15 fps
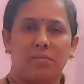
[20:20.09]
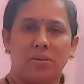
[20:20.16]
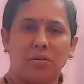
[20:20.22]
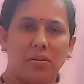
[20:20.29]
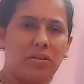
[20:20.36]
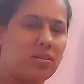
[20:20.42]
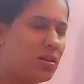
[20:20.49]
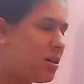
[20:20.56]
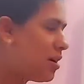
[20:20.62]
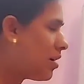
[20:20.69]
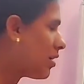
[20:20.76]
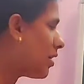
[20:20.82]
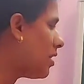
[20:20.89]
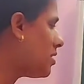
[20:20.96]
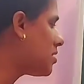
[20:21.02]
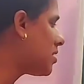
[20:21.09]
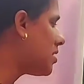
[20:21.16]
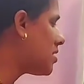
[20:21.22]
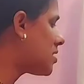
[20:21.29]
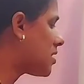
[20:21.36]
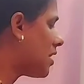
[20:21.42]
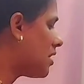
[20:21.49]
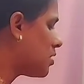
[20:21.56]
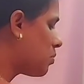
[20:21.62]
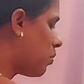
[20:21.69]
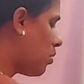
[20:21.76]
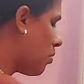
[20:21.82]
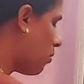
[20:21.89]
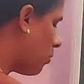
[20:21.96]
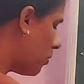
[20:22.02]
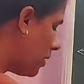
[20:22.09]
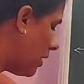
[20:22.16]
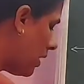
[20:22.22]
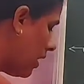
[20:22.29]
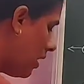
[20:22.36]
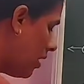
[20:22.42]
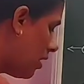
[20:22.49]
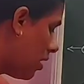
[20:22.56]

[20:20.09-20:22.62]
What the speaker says: because L shell stands for only